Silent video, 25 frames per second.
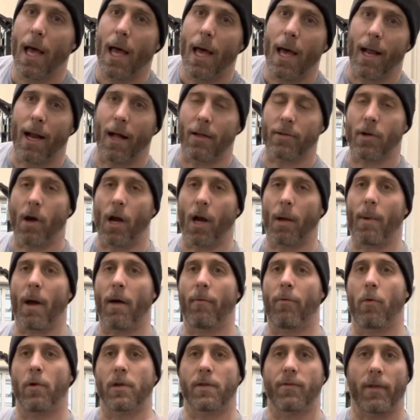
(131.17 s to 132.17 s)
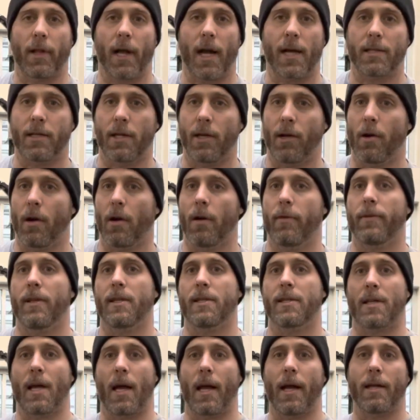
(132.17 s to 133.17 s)
And I'll talk about force velocity curve and the
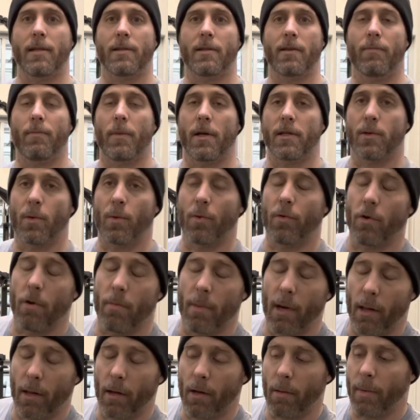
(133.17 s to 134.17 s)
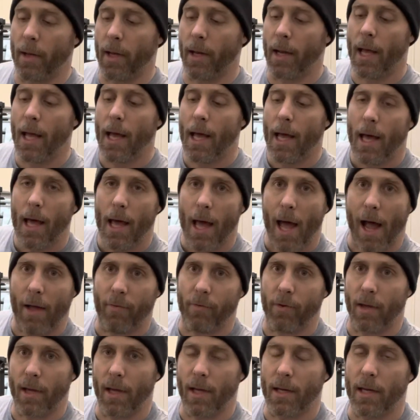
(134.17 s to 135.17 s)
science of muscle recruitment a little bit at
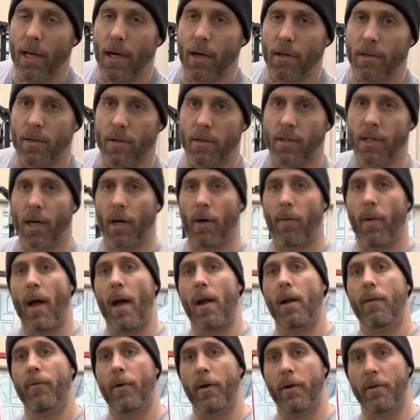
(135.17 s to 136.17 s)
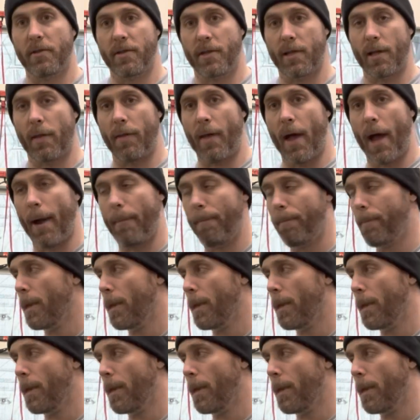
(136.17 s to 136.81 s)
the end here. So stick around if you're interested in that.